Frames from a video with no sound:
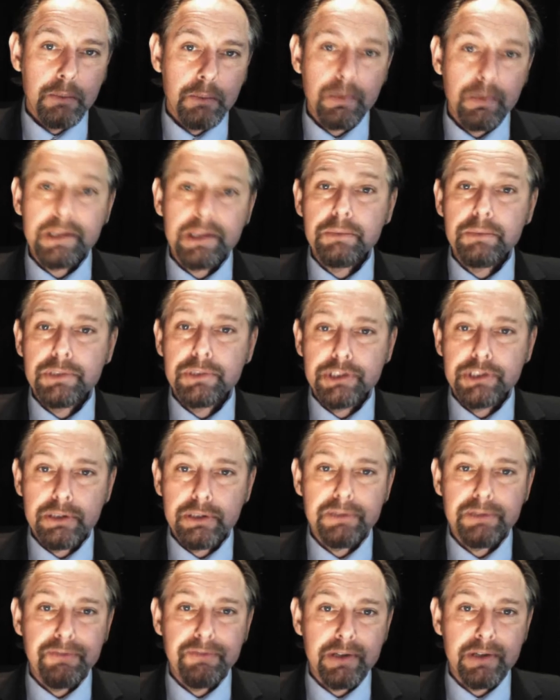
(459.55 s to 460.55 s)
With the
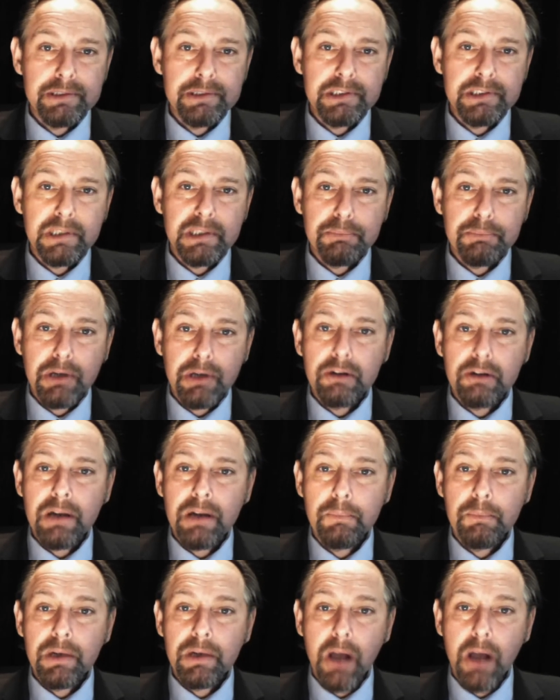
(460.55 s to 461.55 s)
reduced funds, the
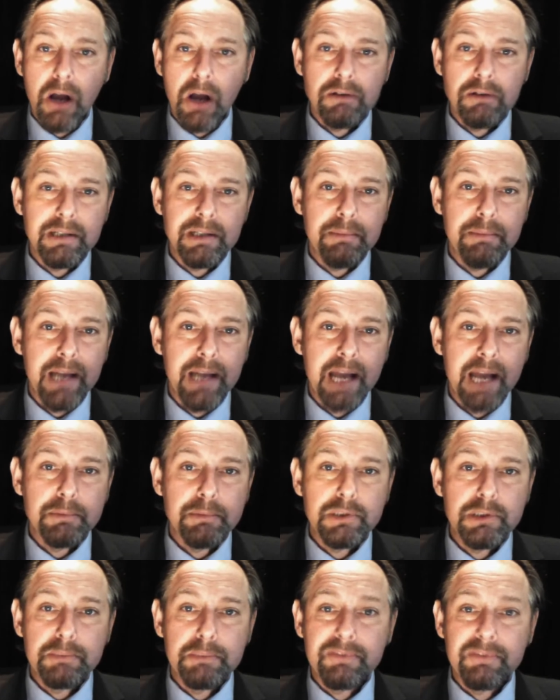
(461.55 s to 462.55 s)
programme will only be
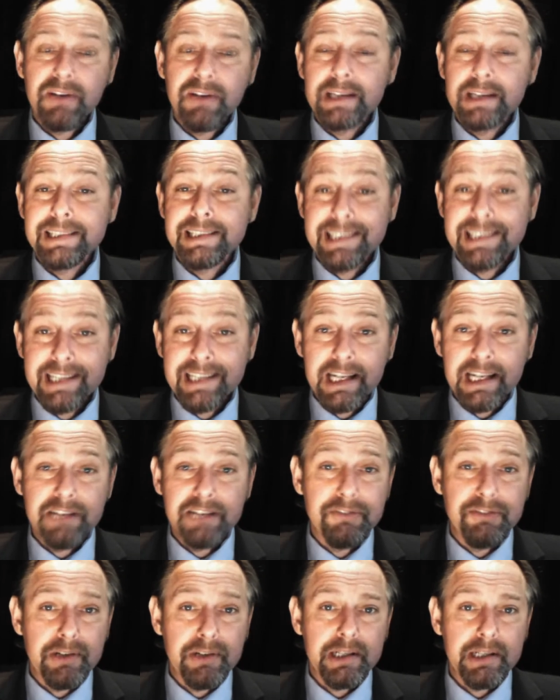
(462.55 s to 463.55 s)
able to provide
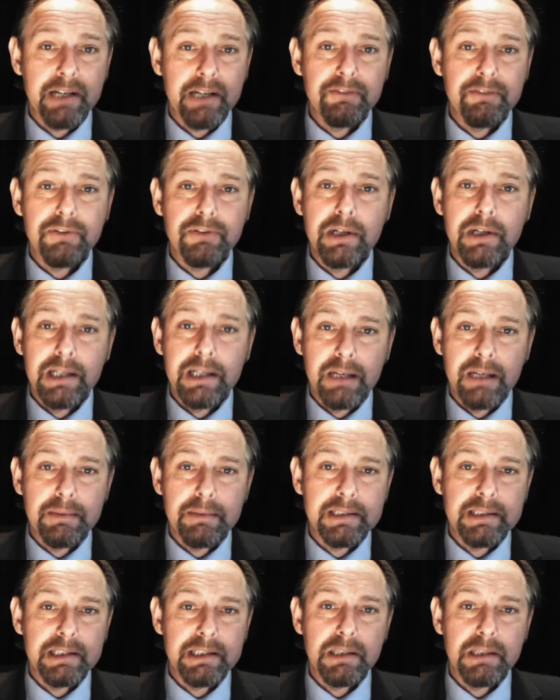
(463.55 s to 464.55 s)
seed funding for a
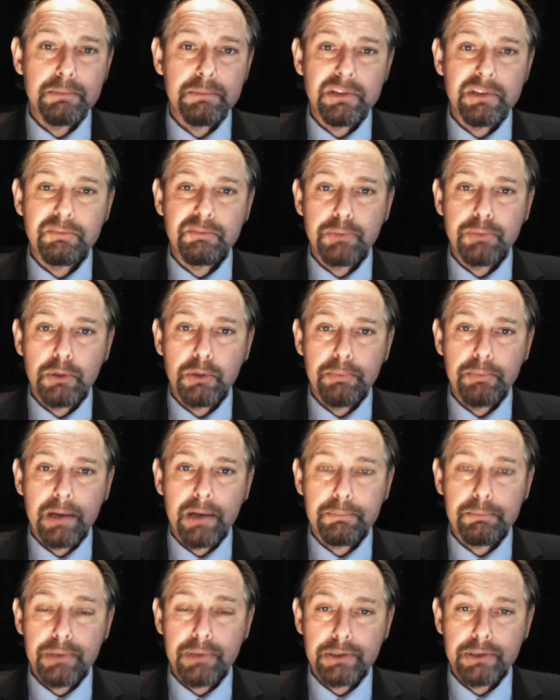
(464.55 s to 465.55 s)
limited number of
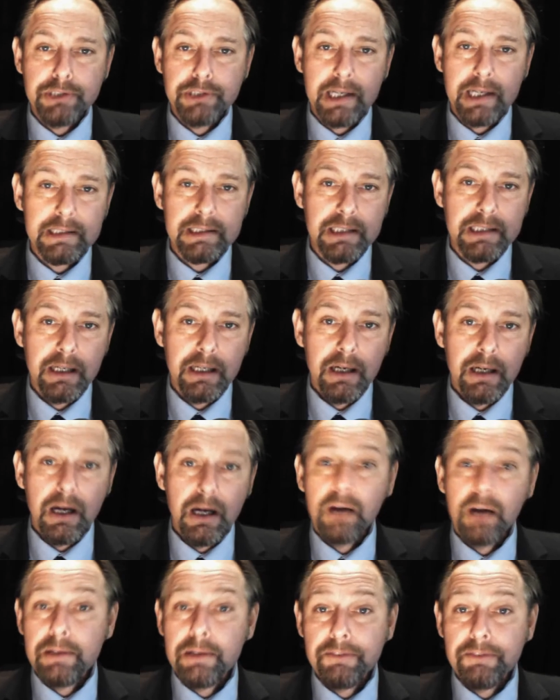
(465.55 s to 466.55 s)
broadband projects.
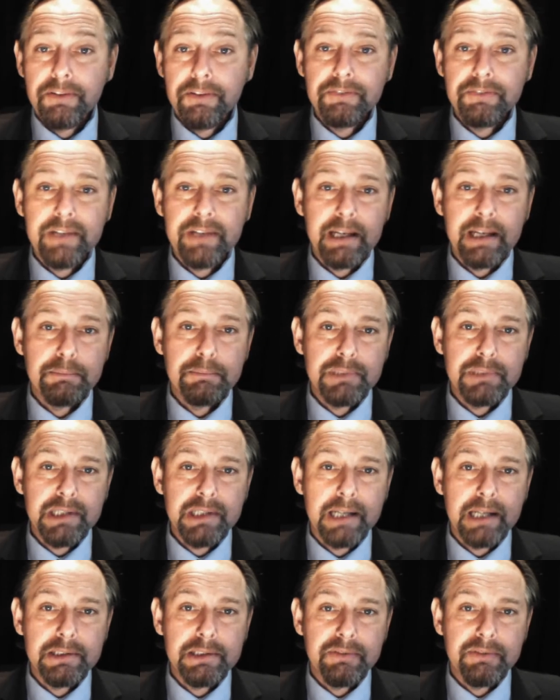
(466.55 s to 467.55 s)
Only fifteen
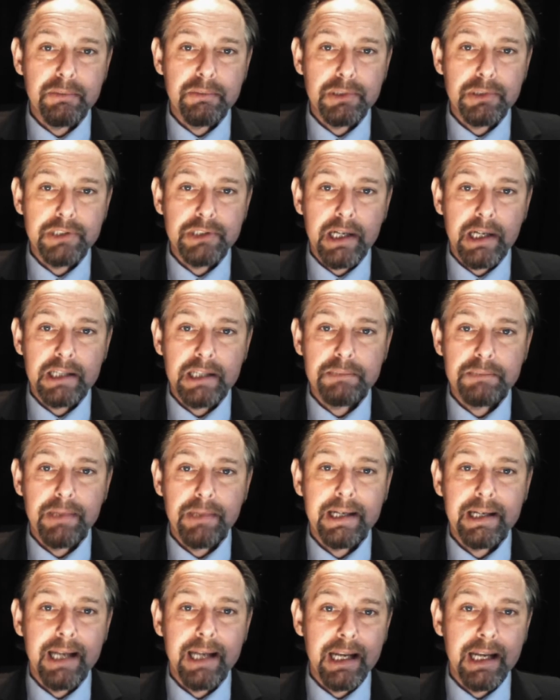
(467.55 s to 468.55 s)
percent of the budget has
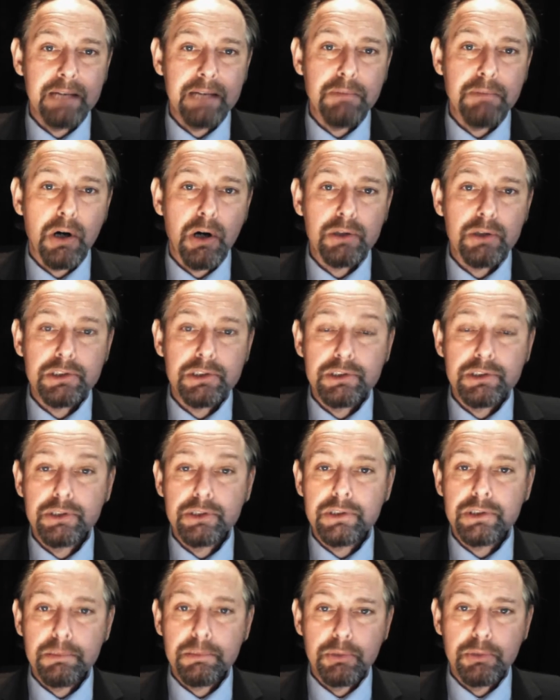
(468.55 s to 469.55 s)
been earmarked
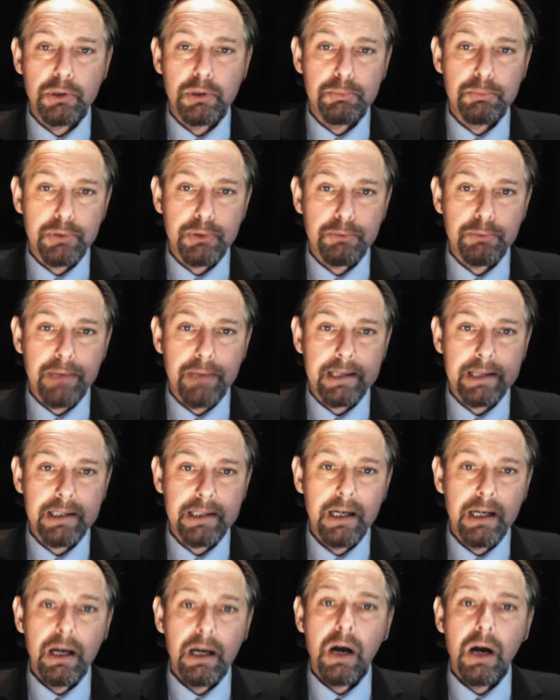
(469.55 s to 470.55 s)
to support broadband,
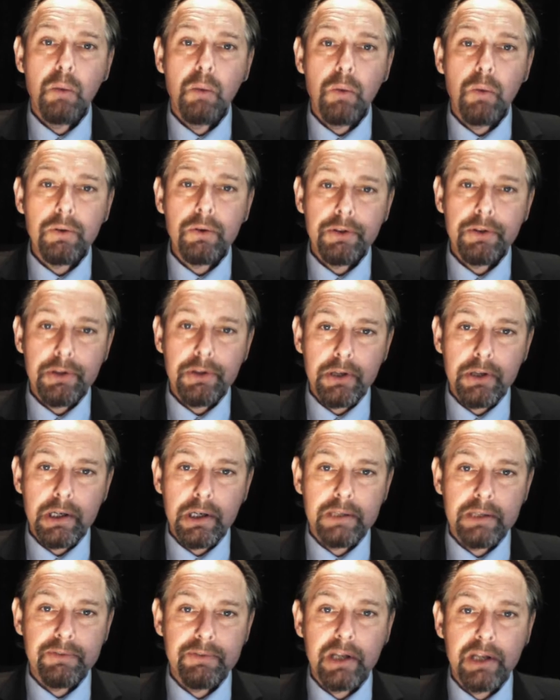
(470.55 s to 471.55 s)
and
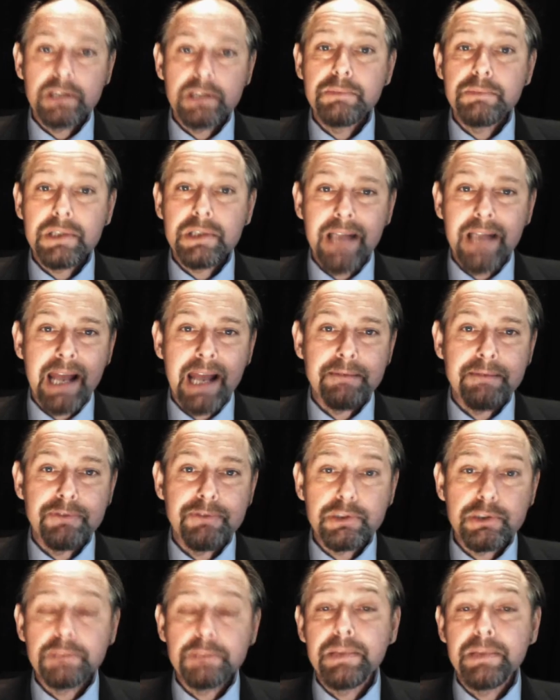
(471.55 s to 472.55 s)
one-third of those must aim
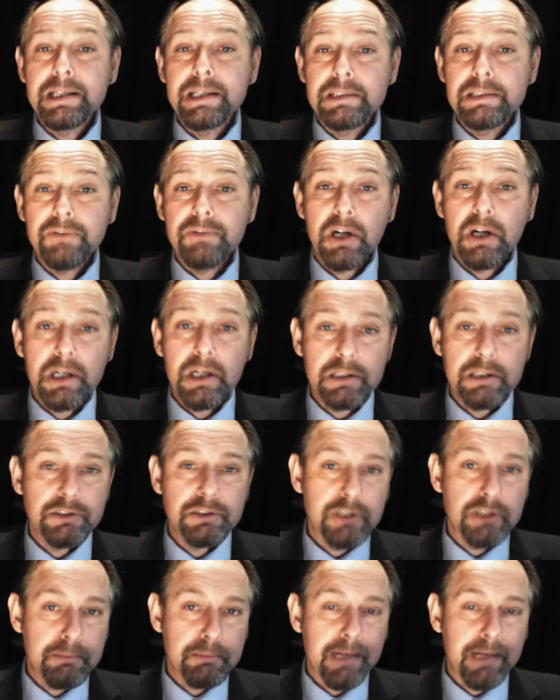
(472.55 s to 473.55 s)
for speeds of one
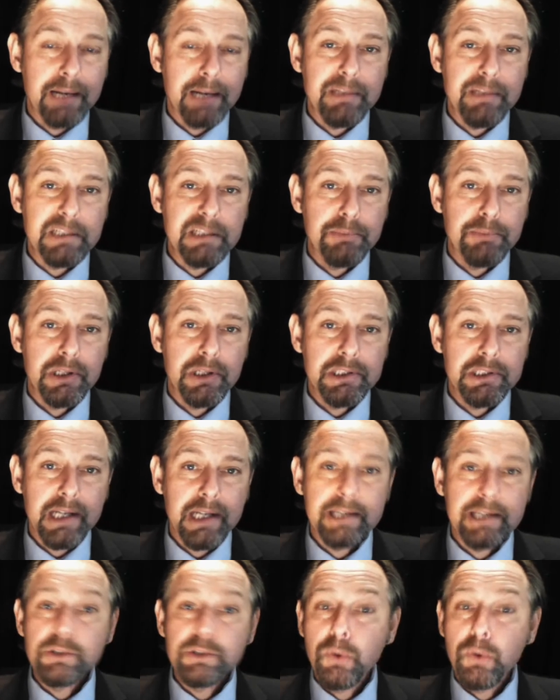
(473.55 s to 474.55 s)
hundred megabits per
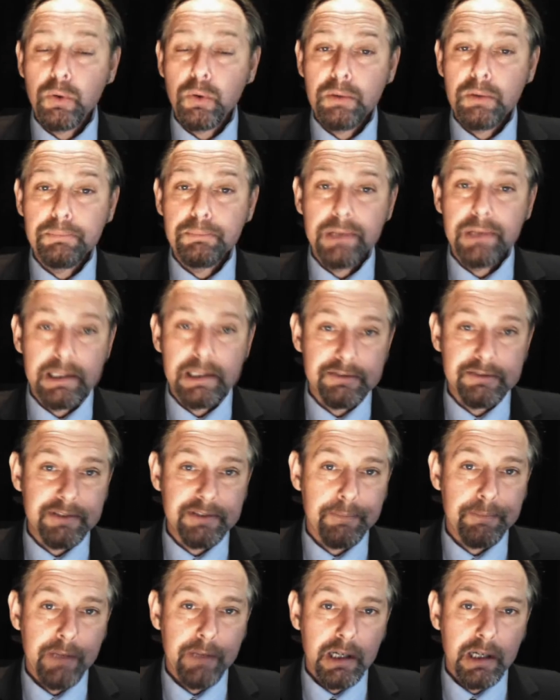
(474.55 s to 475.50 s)
second or above.